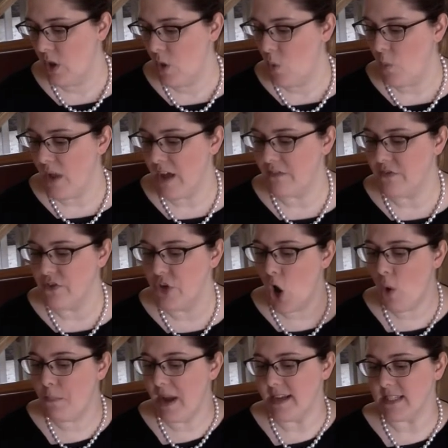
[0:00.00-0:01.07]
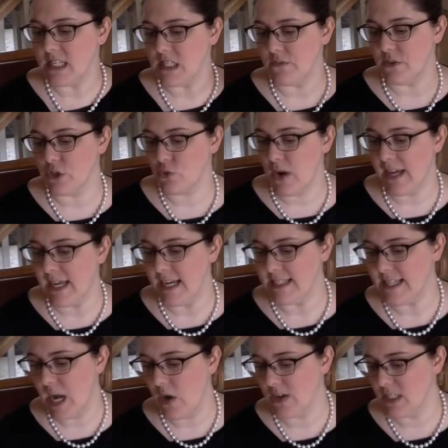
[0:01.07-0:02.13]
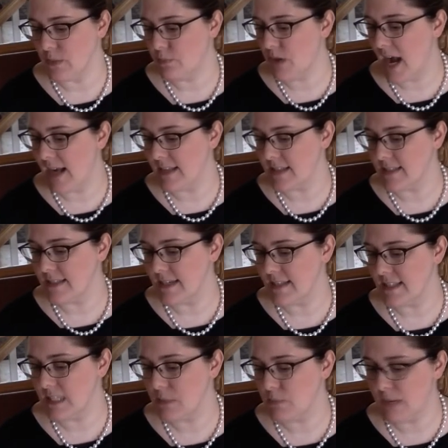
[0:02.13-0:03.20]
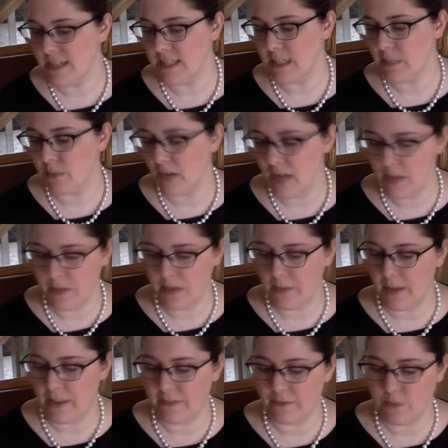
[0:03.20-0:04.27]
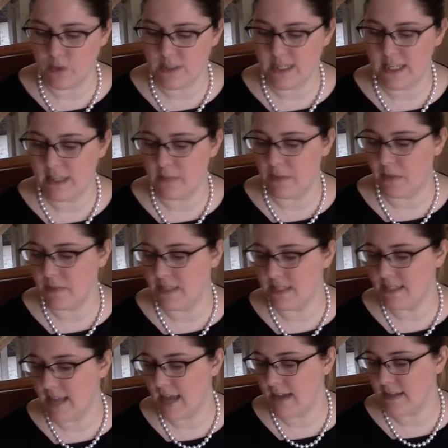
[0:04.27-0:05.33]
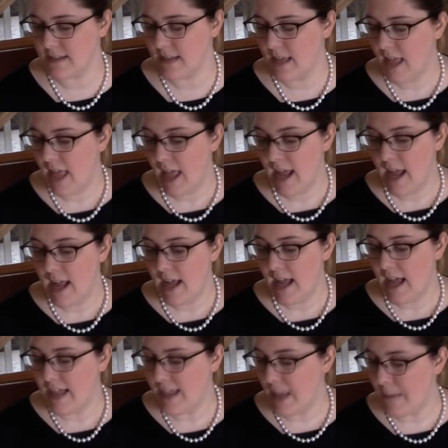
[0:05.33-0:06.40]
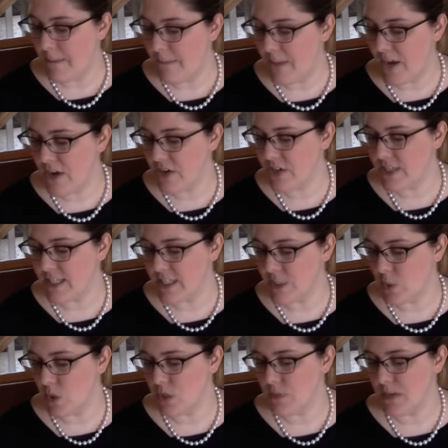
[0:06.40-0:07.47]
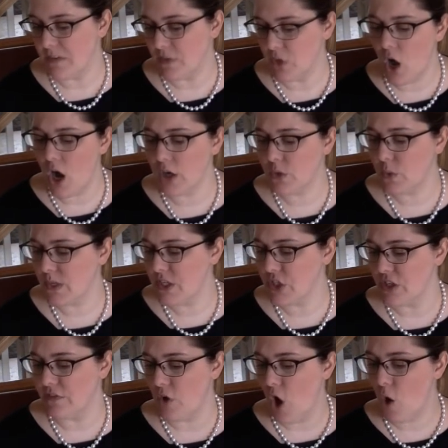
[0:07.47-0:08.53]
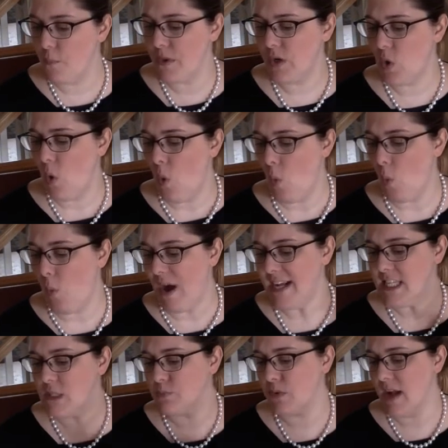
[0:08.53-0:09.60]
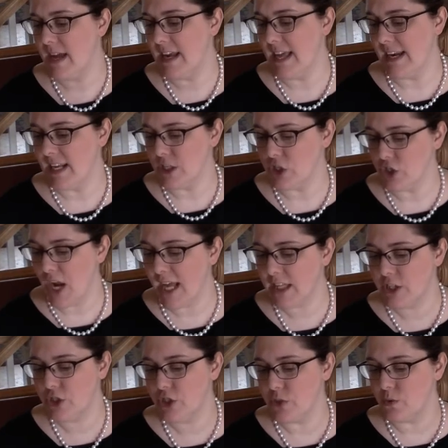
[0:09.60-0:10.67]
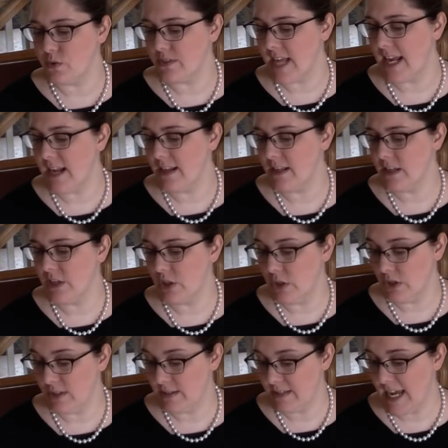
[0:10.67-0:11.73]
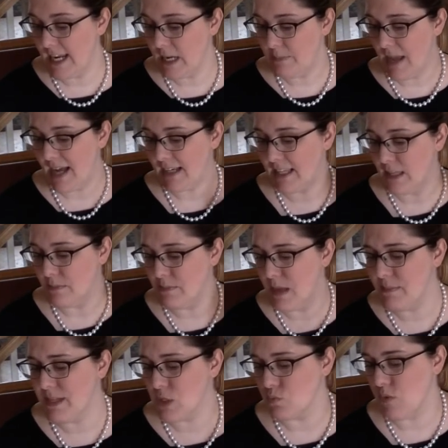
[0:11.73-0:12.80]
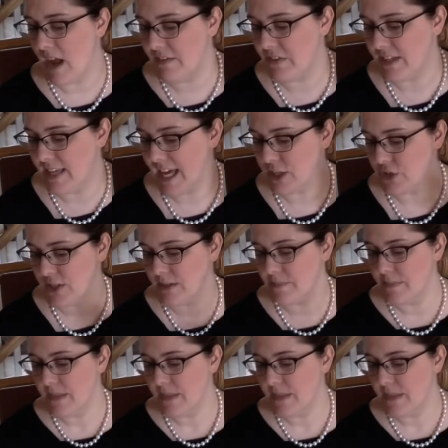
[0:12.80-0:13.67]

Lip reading: We have no basis for striking it down as a practice that is expressly prohibited by the 14th Amendment's text, and that bears the endorsement of a long tradition of open, widespread, and unchallenged use dating back to the amendment's ratification.